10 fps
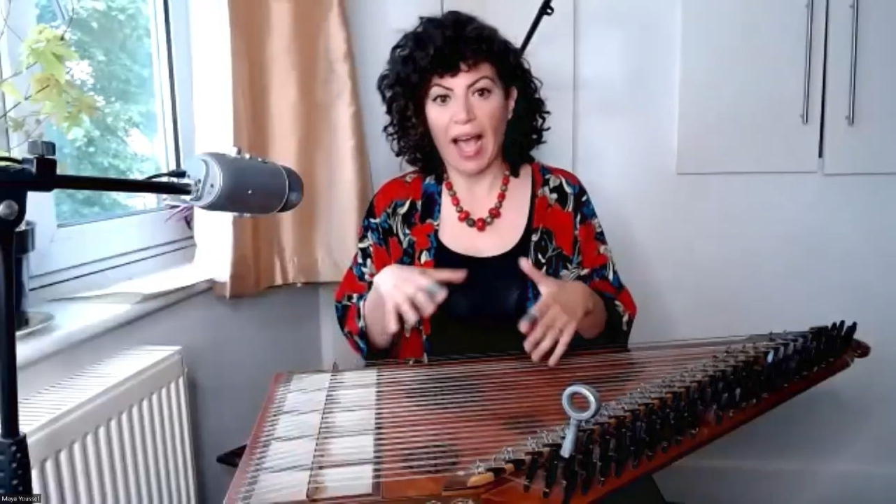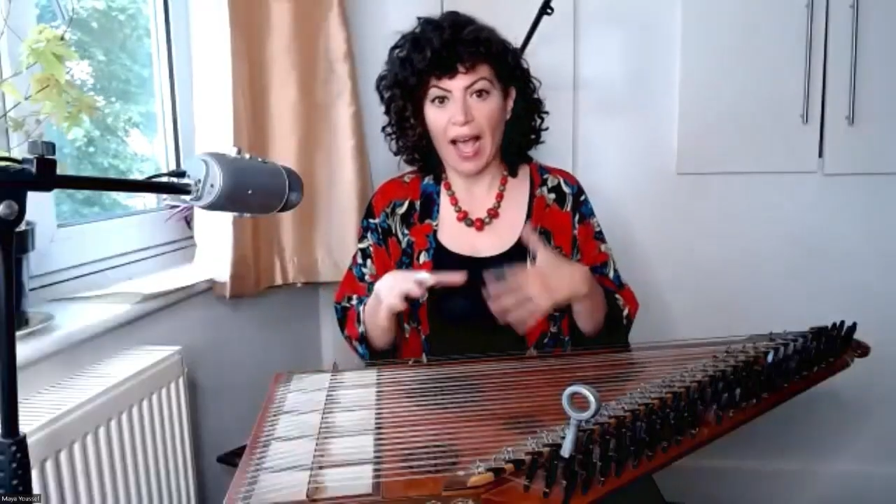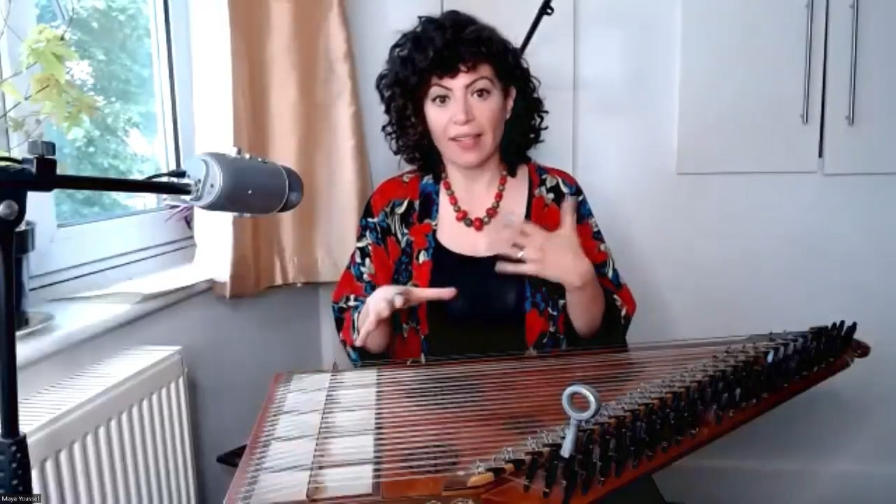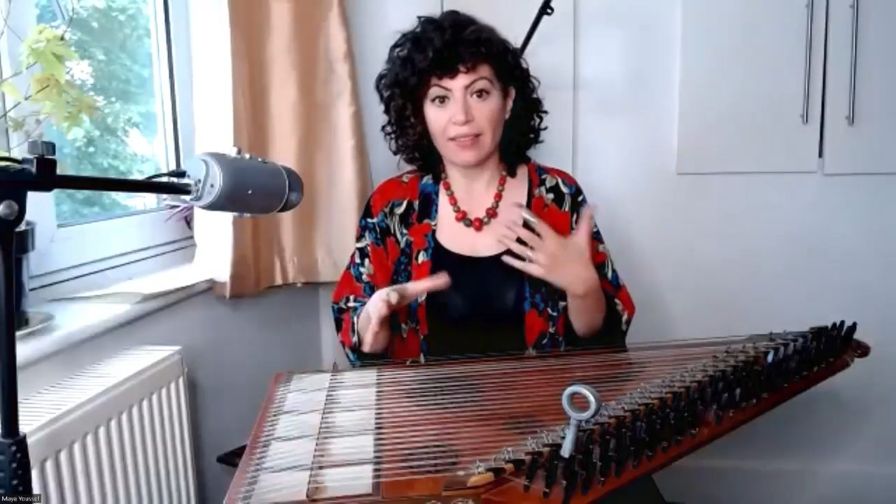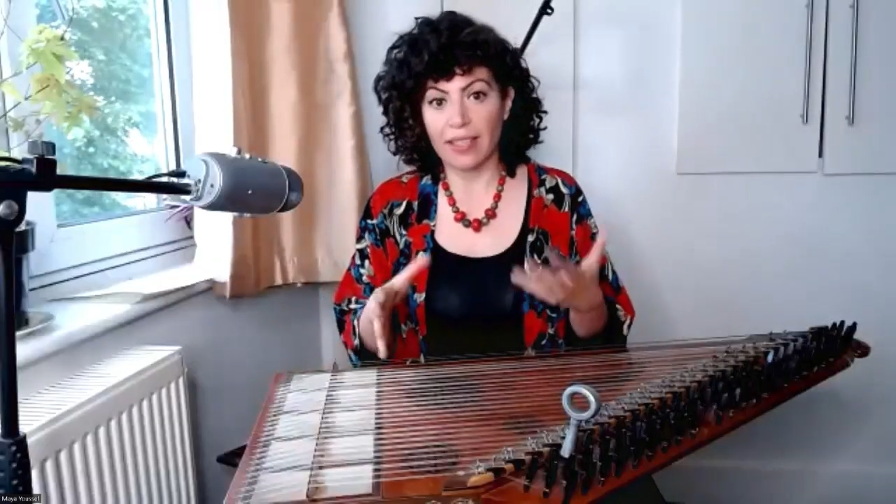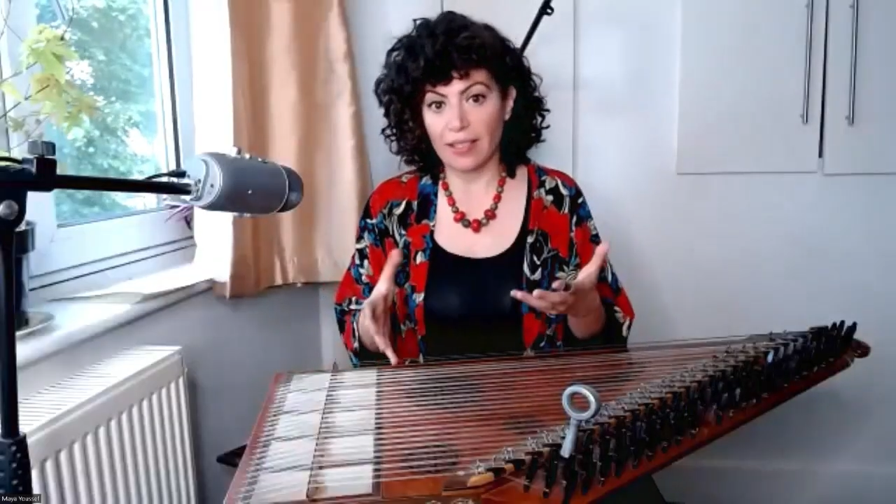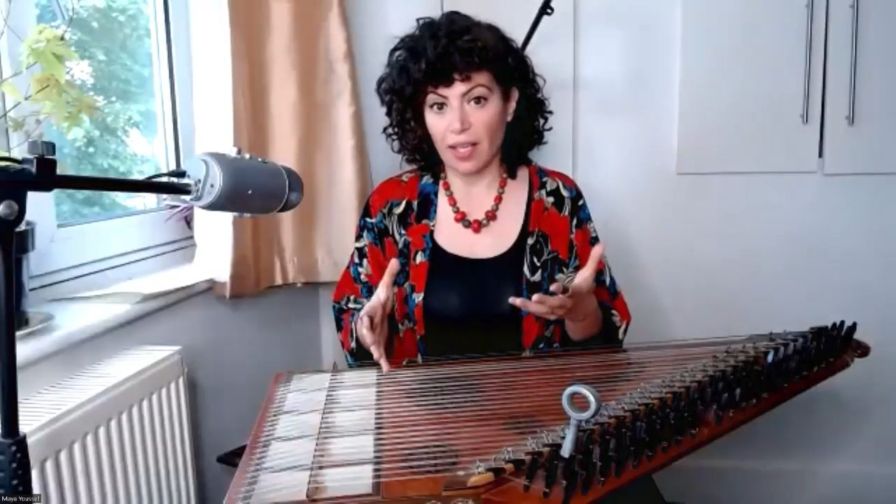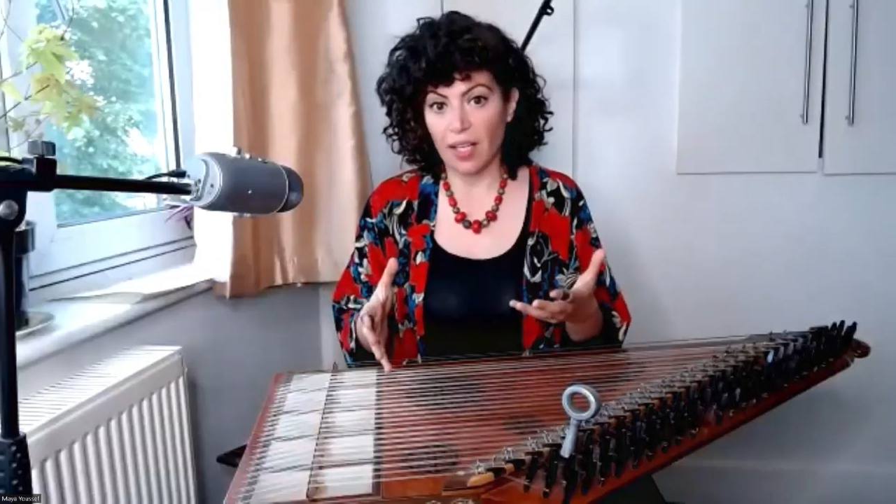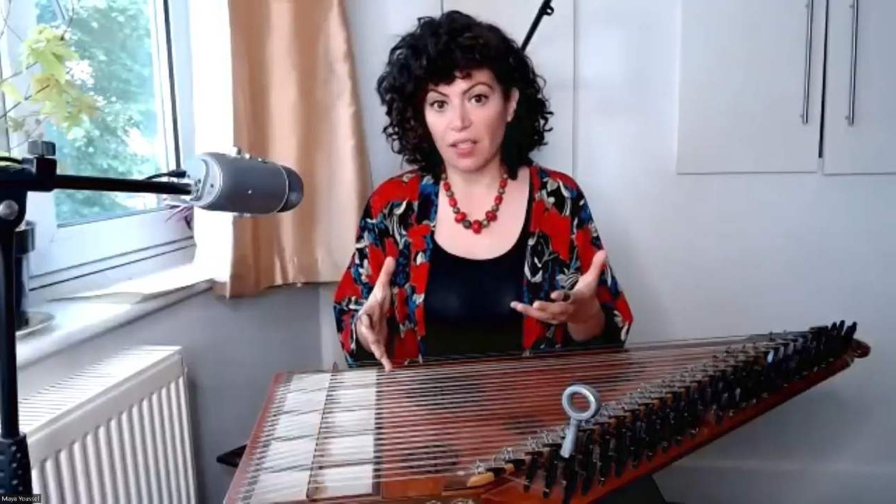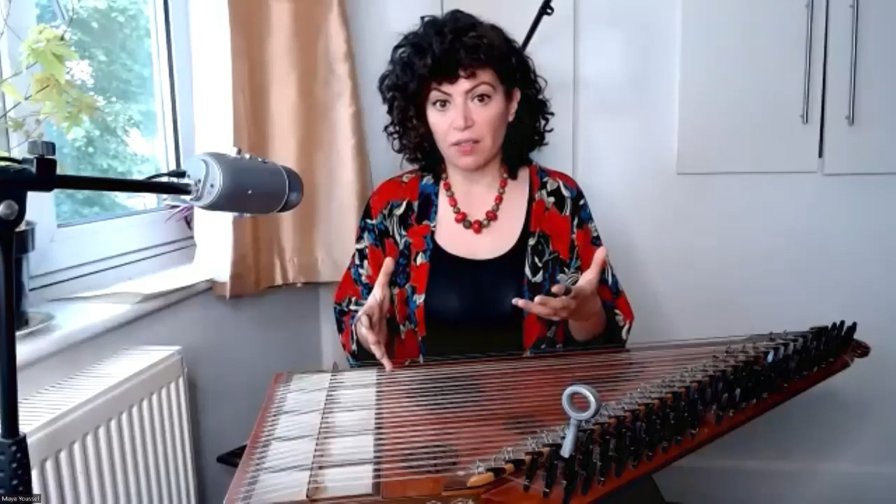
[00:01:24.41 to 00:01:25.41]
add
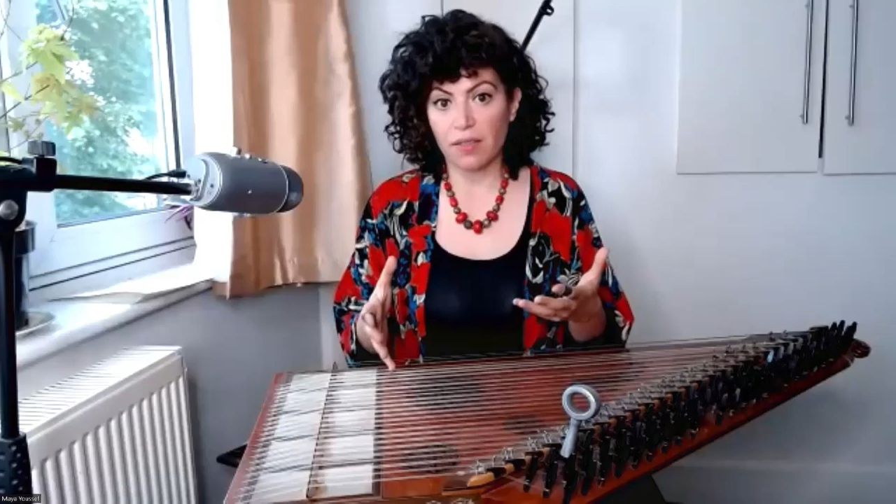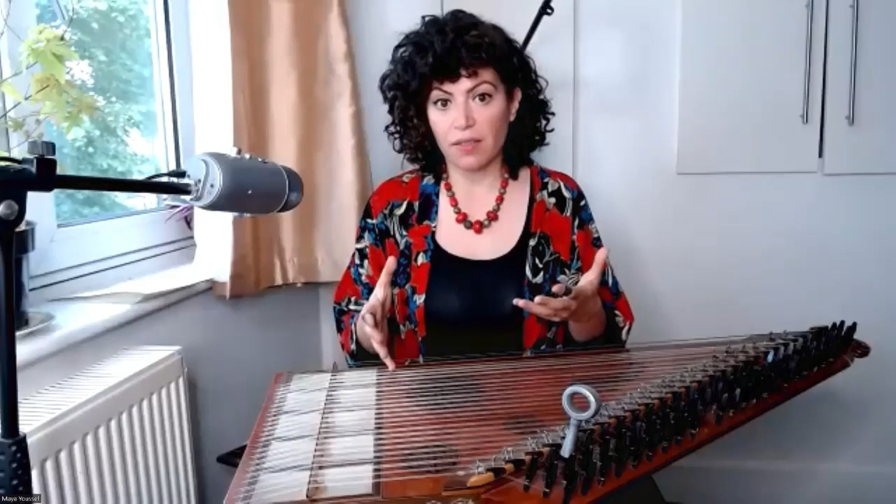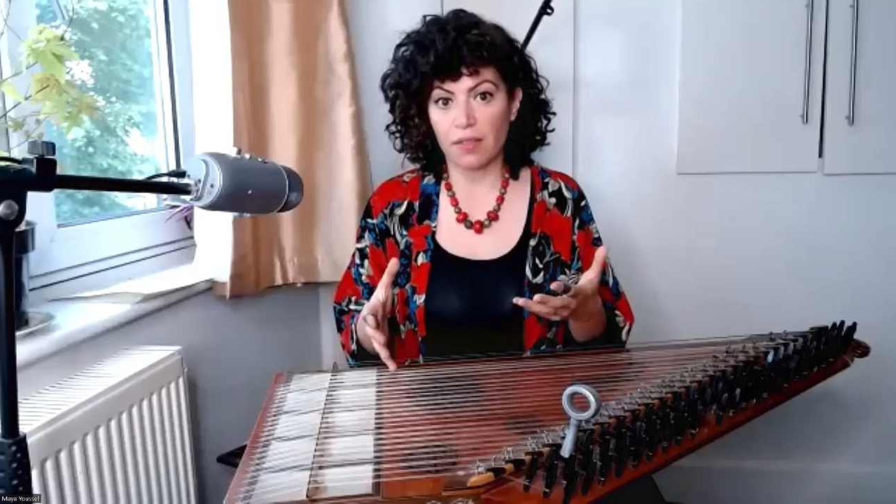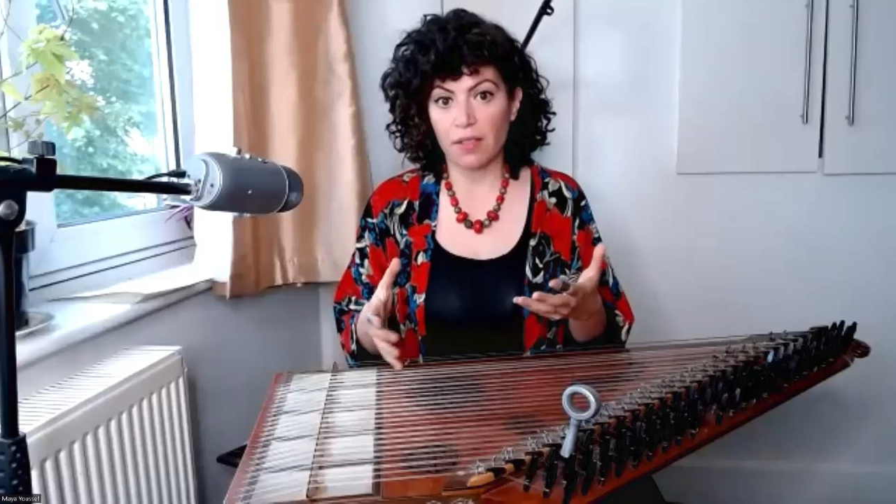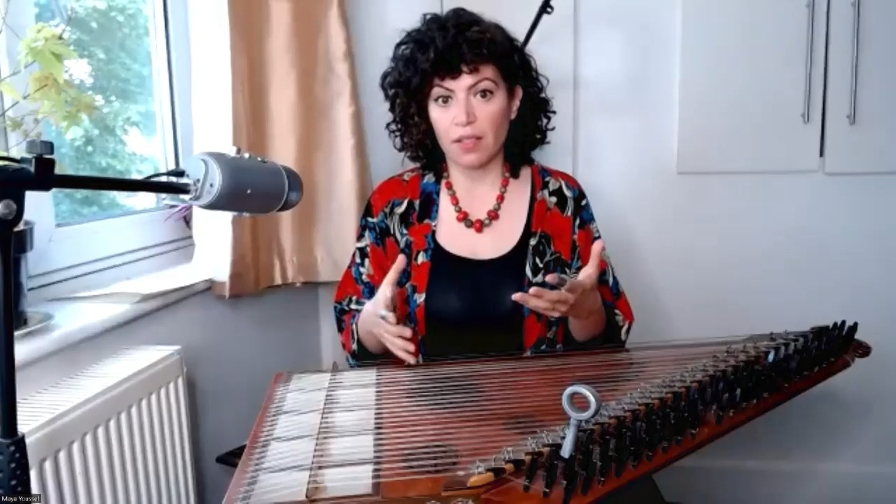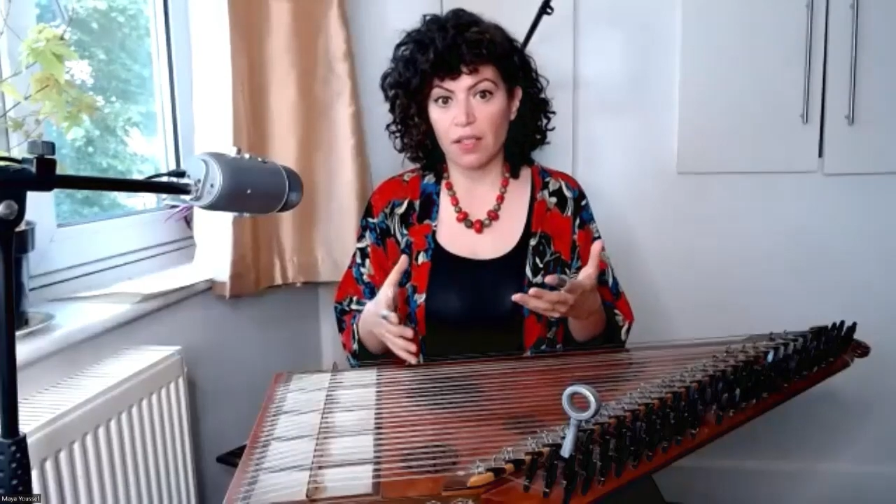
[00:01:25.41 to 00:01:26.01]
details